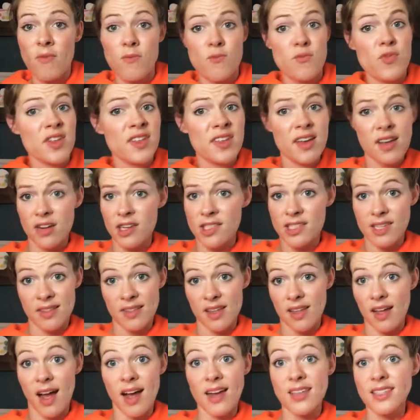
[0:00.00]
really understand
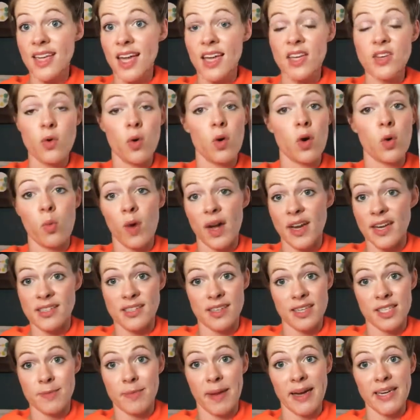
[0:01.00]
the content or what is
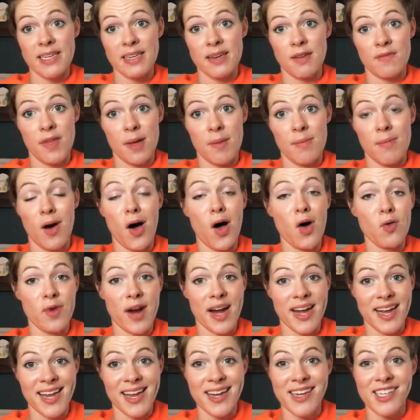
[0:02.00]
expected of them
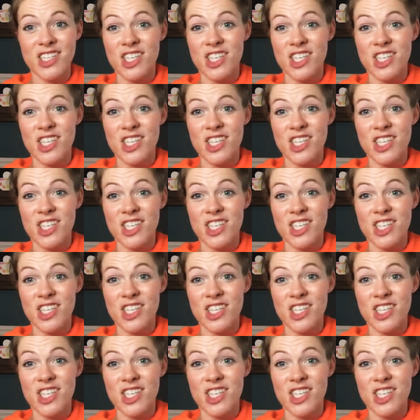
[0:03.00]
already.